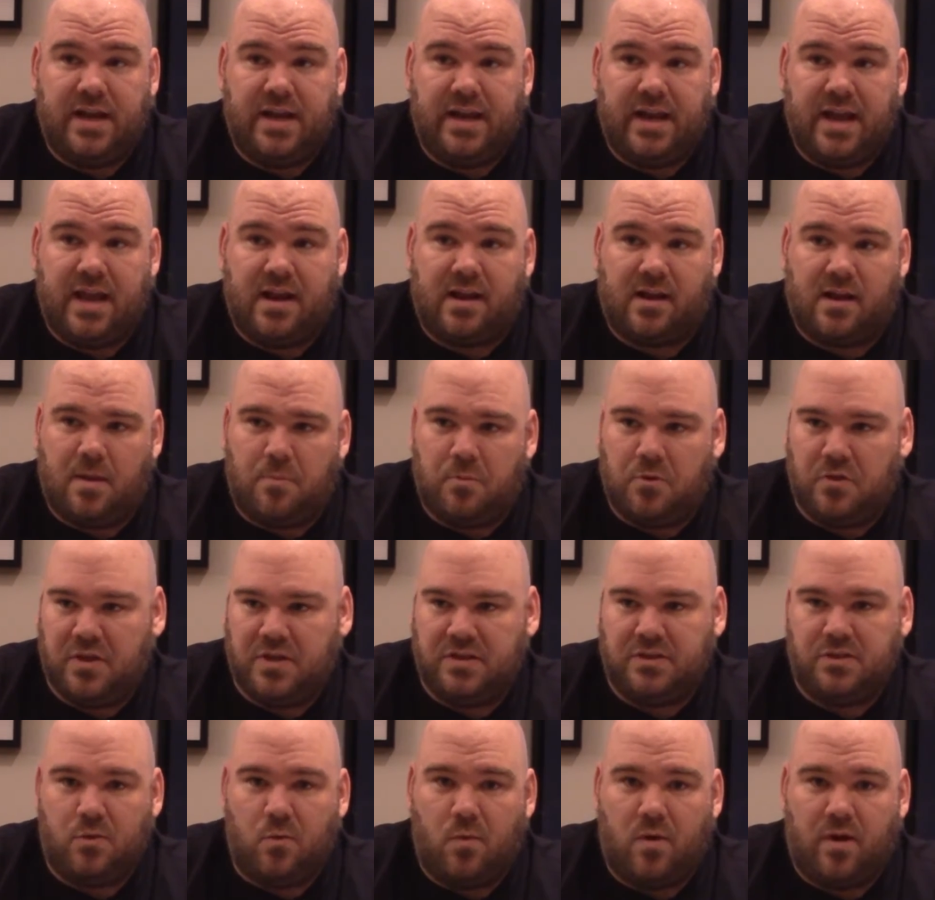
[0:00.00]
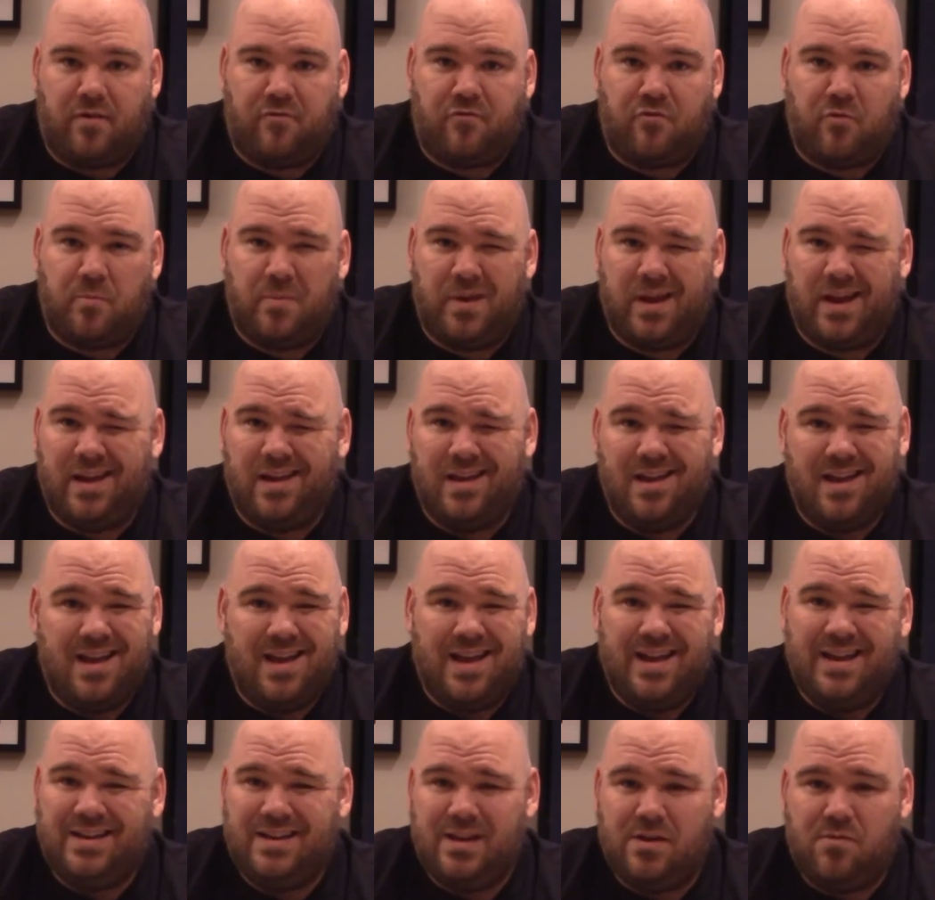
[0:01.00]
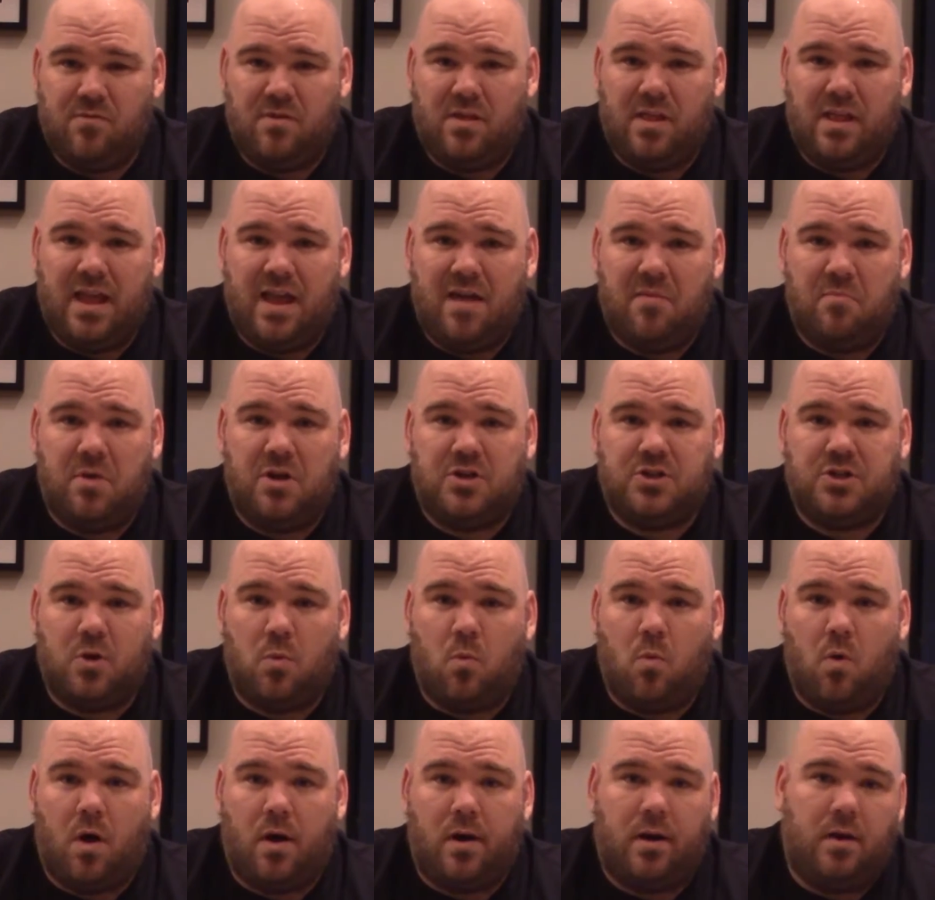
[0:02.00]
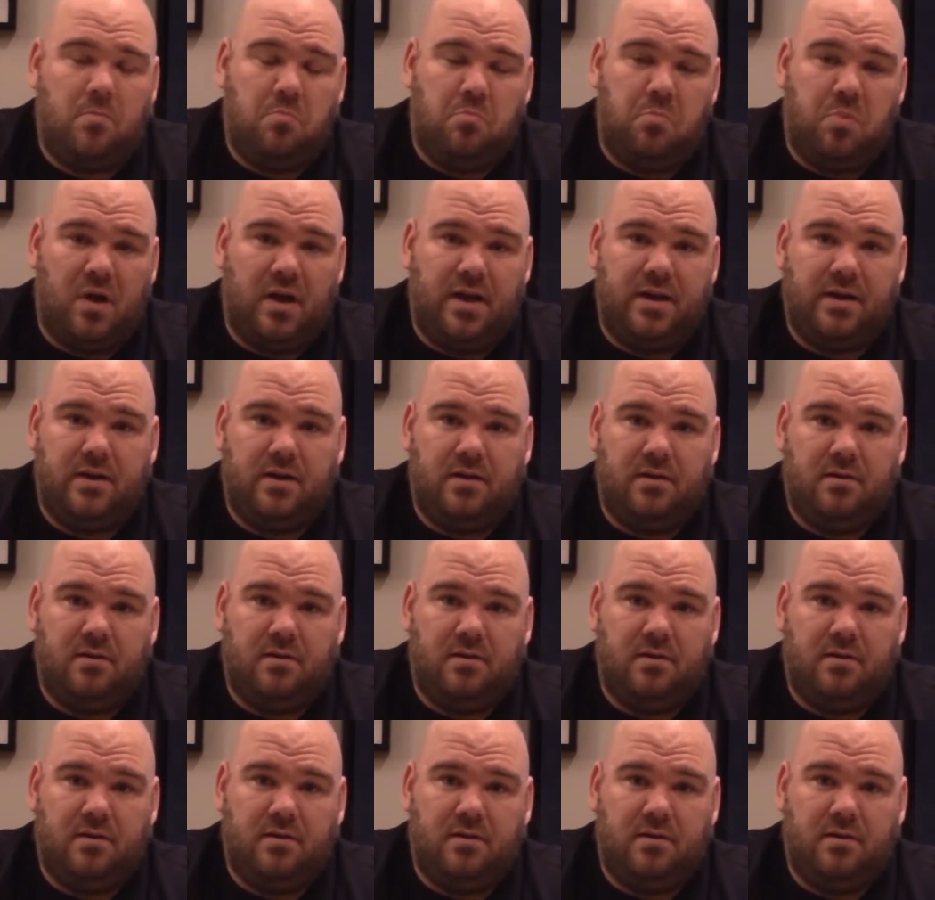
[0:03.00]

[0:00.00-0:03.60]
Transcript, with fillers: and he had a couple things he wanted for me. Didn't really have much I wanted, but